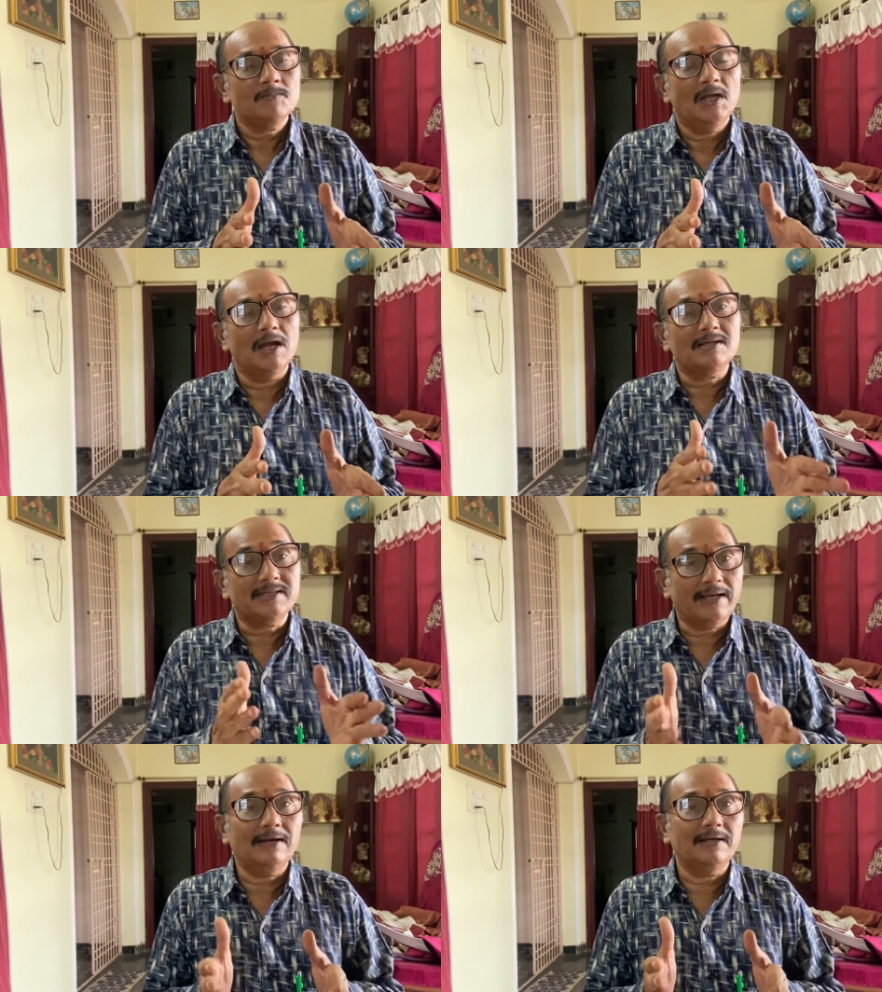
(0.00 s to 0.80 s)
And
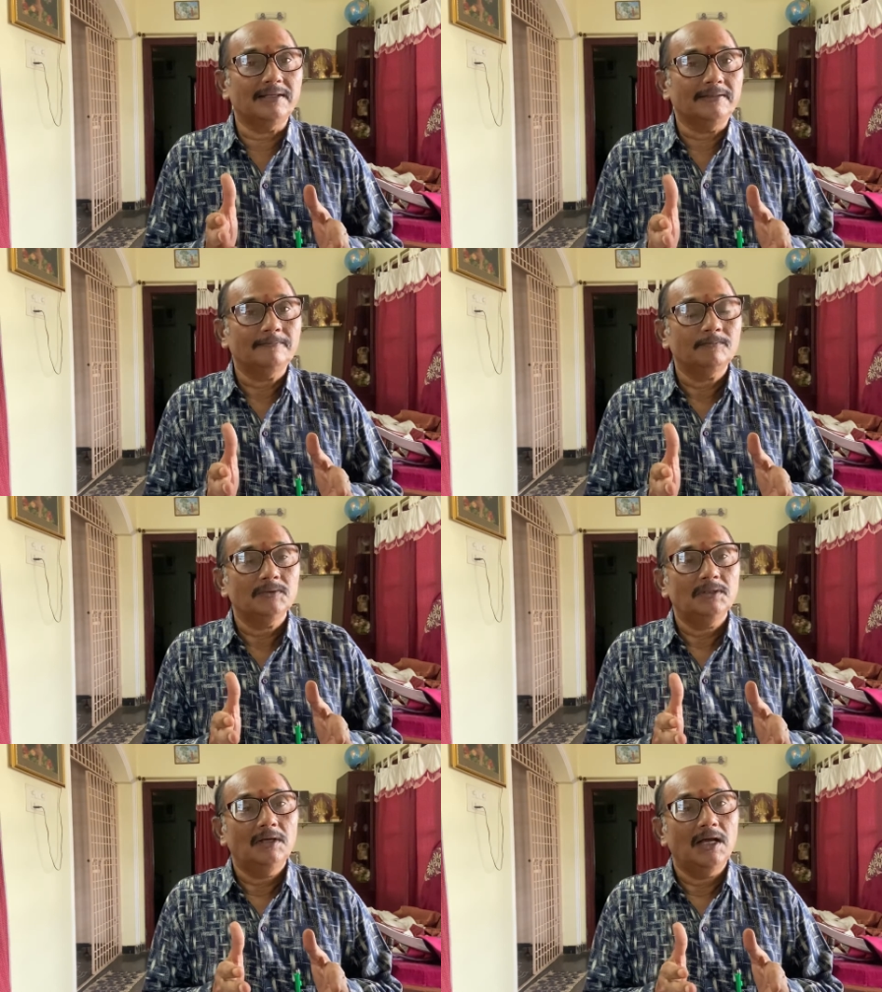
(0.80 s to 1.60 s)
secondly,
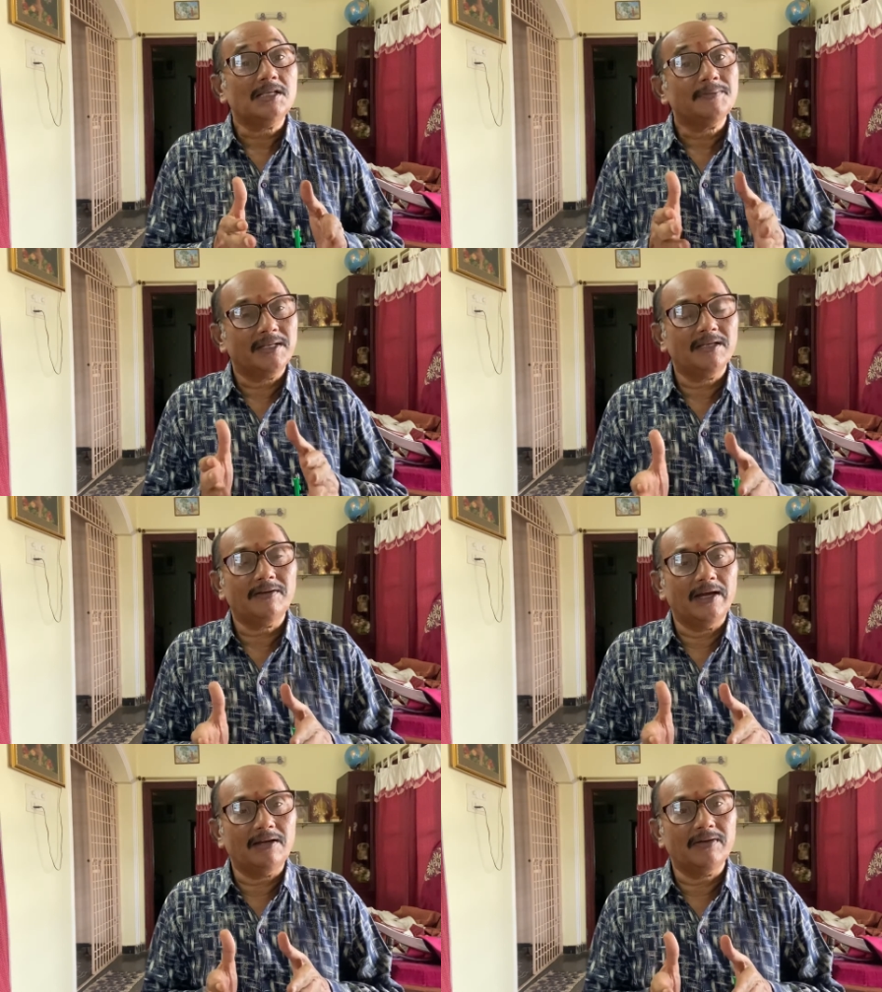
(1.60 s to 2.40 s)
as per
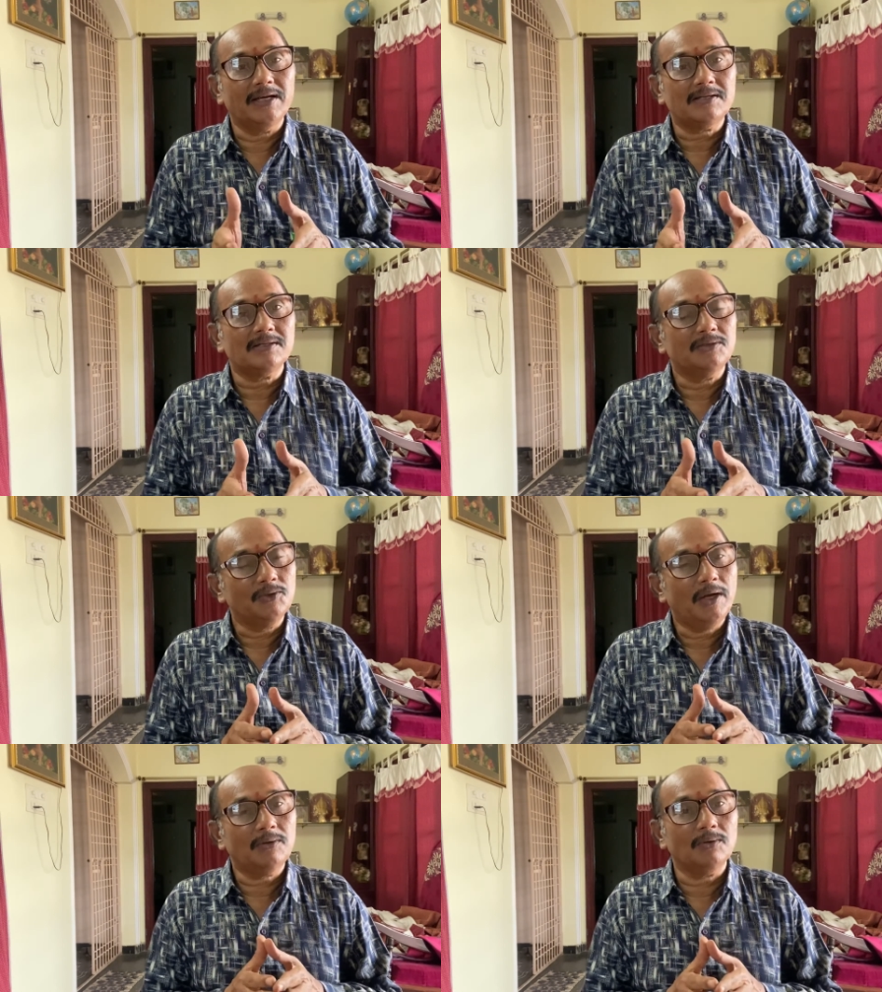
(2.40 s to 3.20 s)
the advocates,
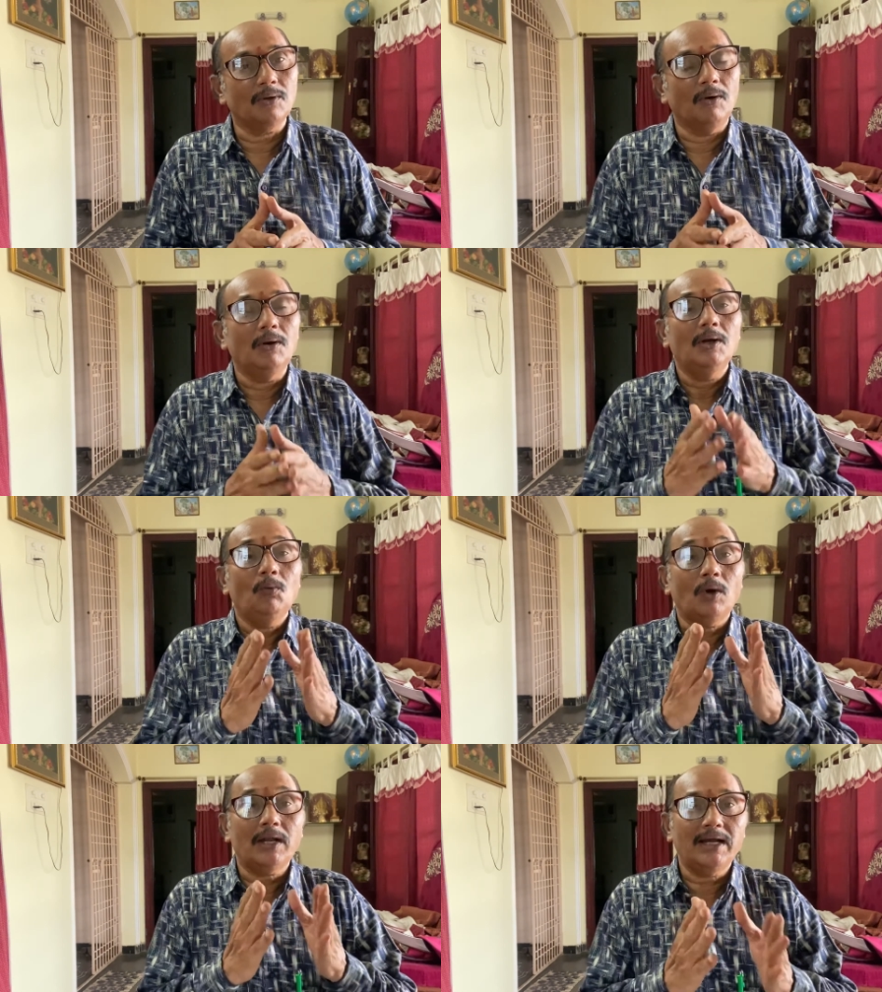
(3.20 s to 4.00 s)
you have to know
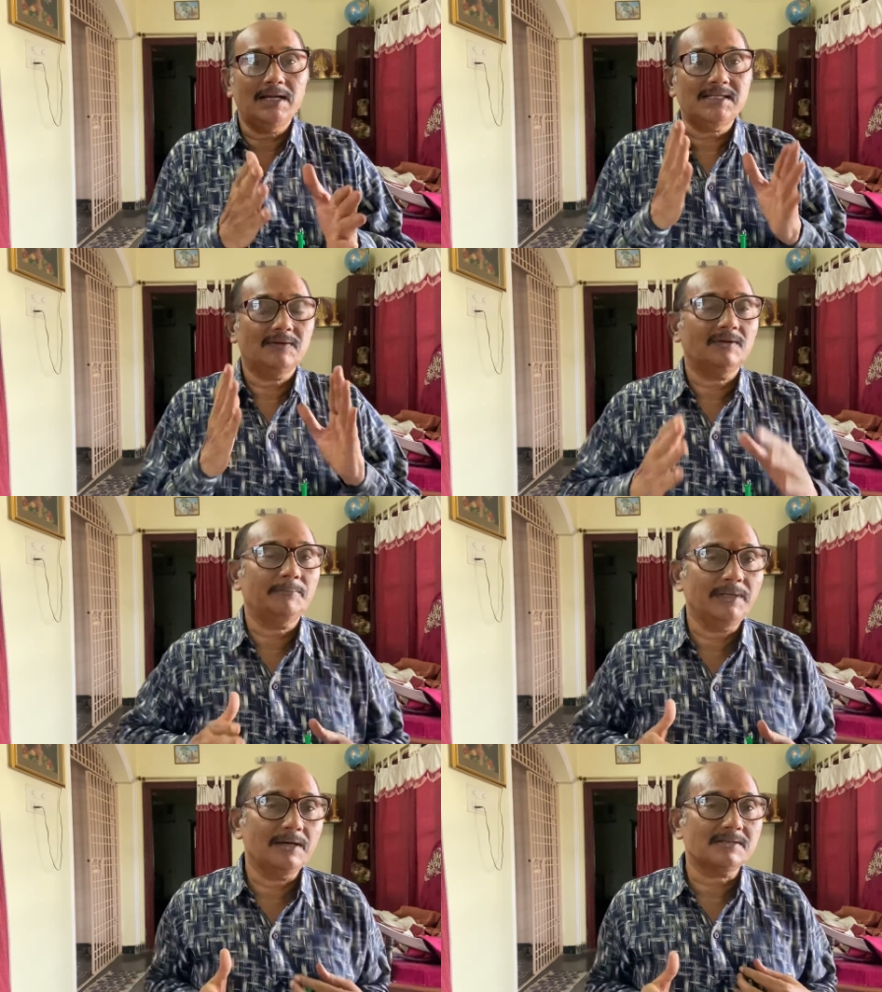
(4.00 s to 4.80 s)
197
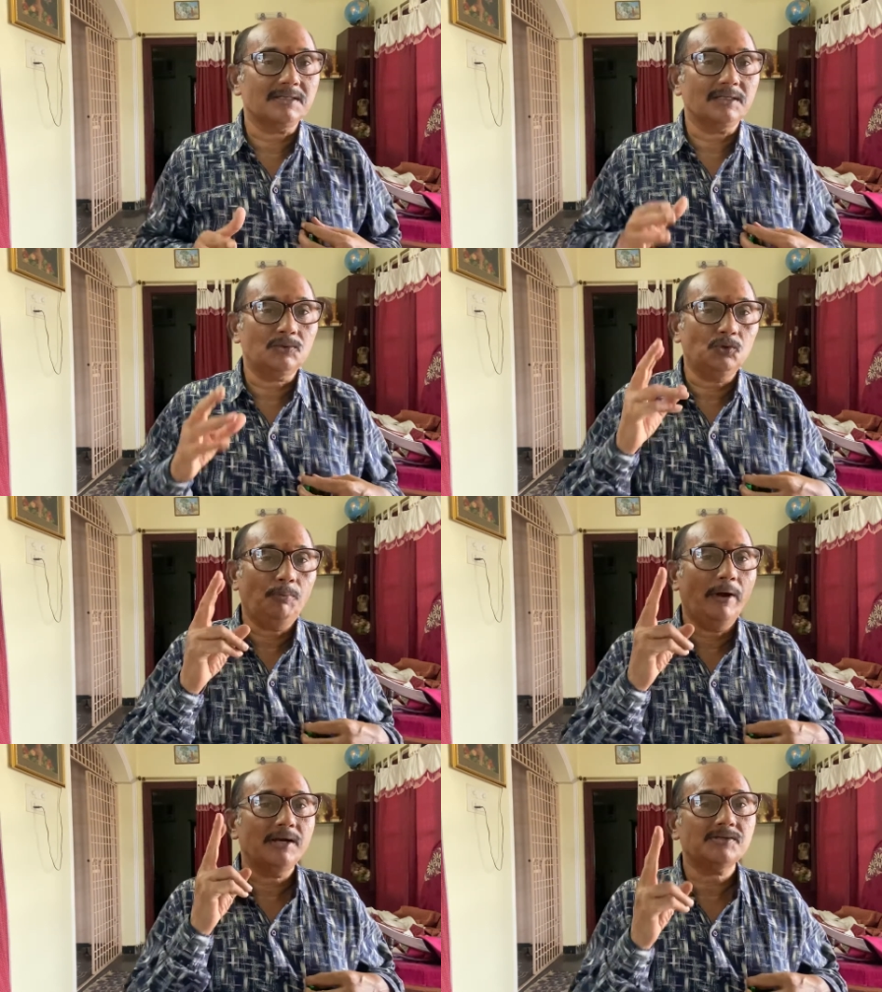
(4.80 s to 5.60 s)
PRC, two
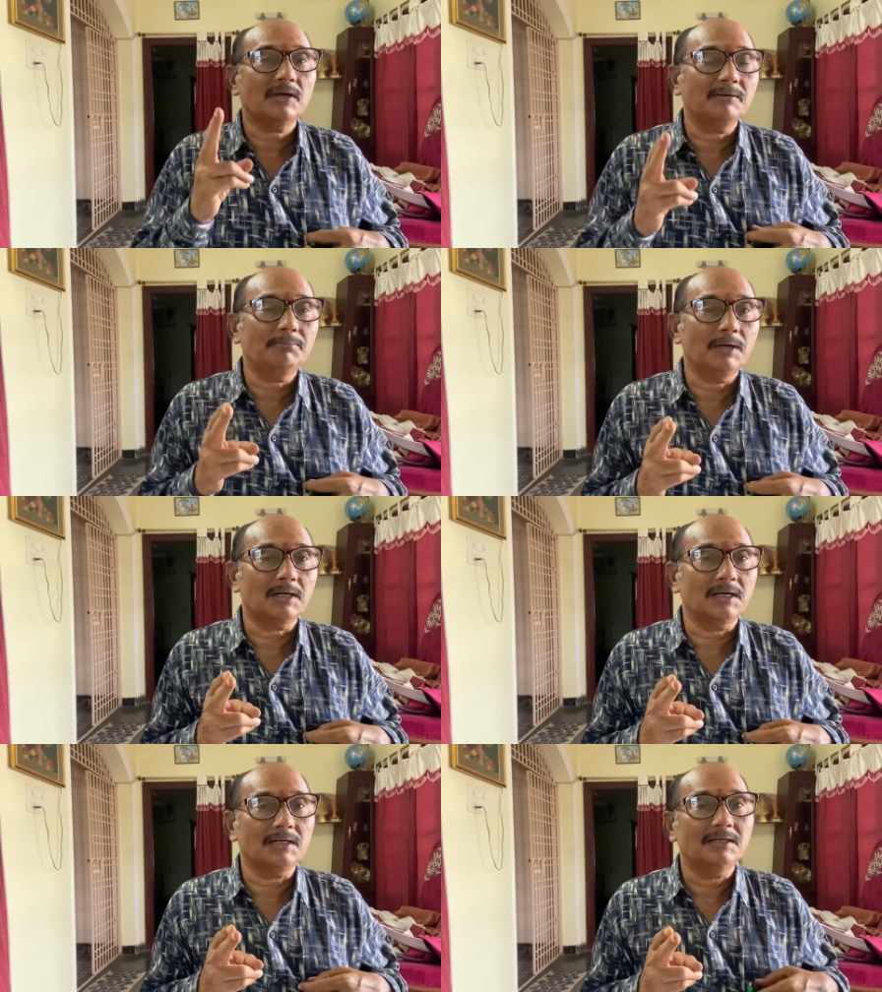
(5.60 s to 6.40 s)
points are
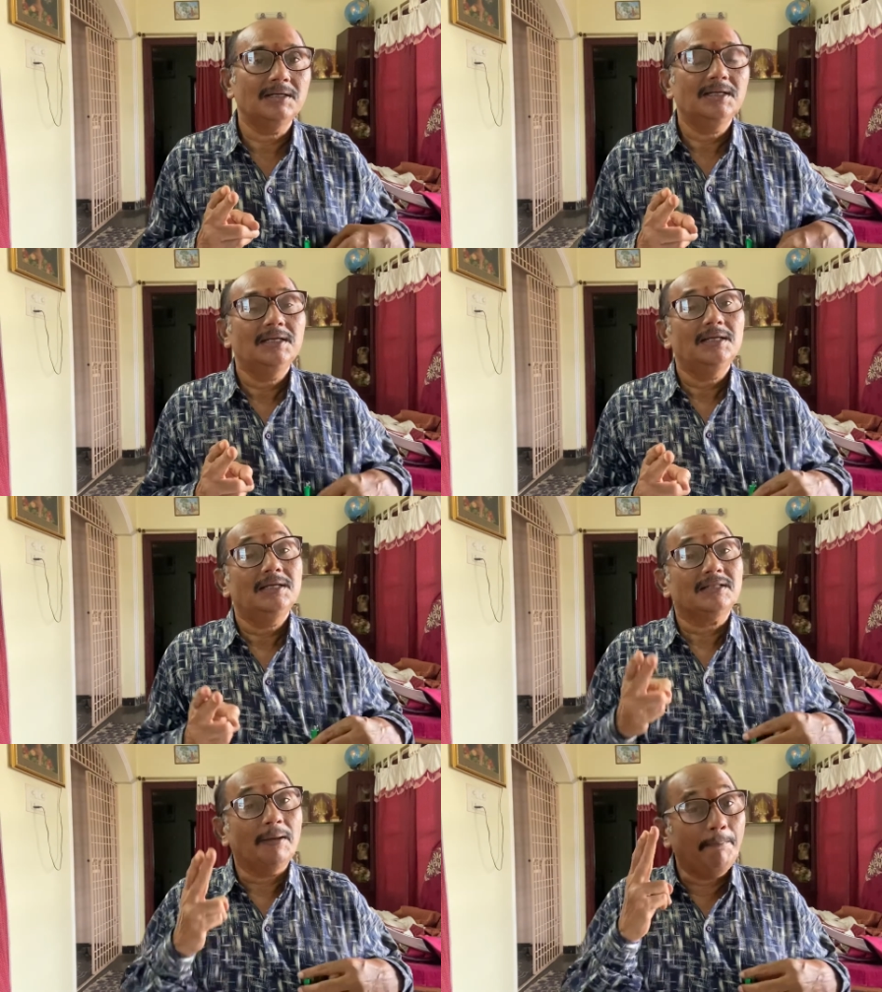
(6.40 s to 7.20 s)
important.
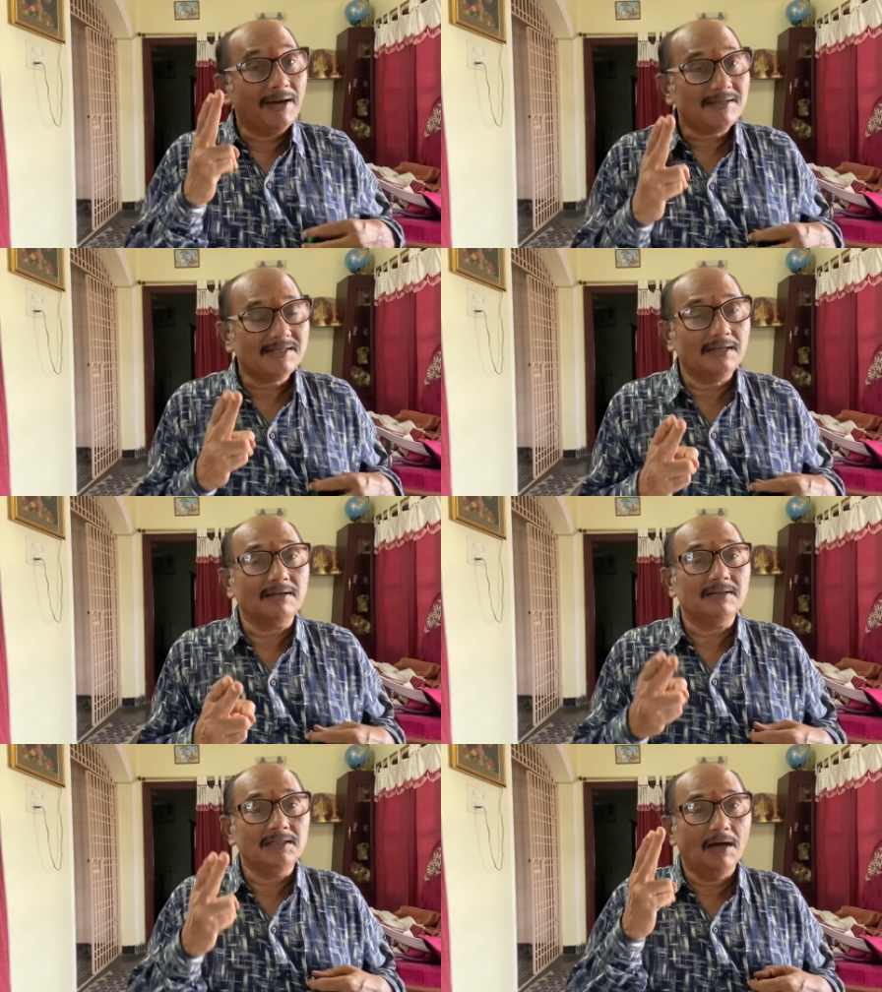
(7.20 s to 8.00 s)
The
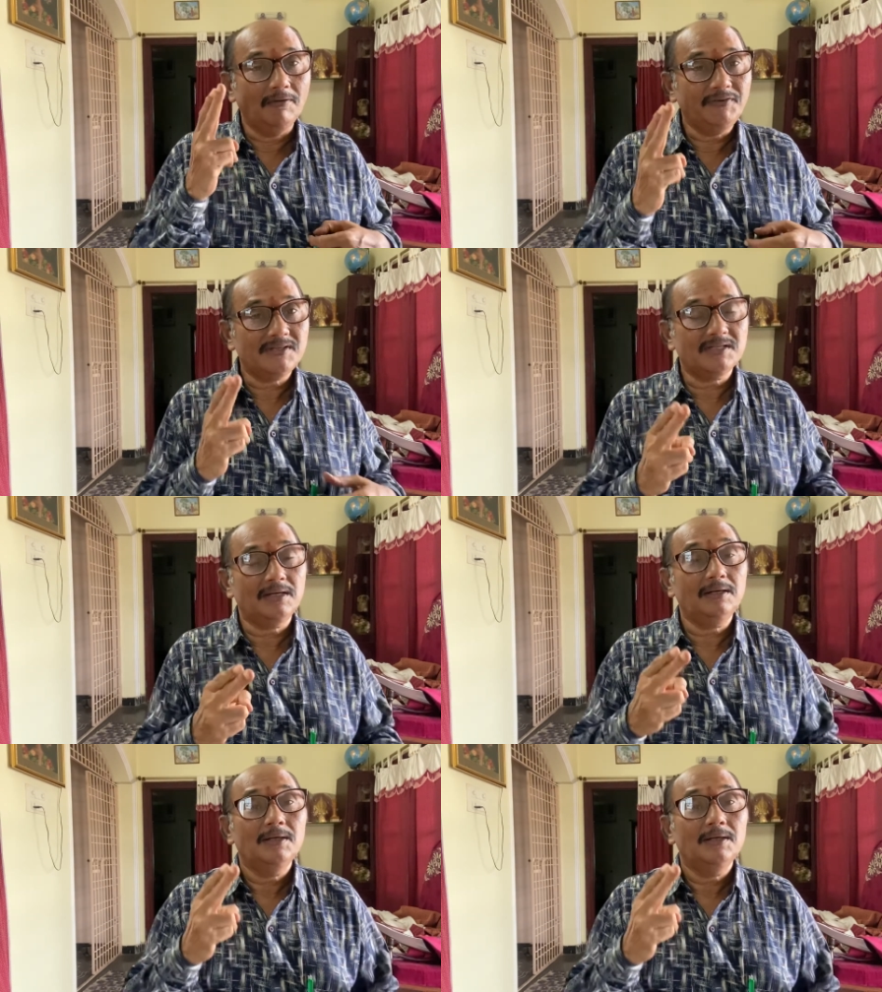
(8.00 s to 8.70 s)
person, the officer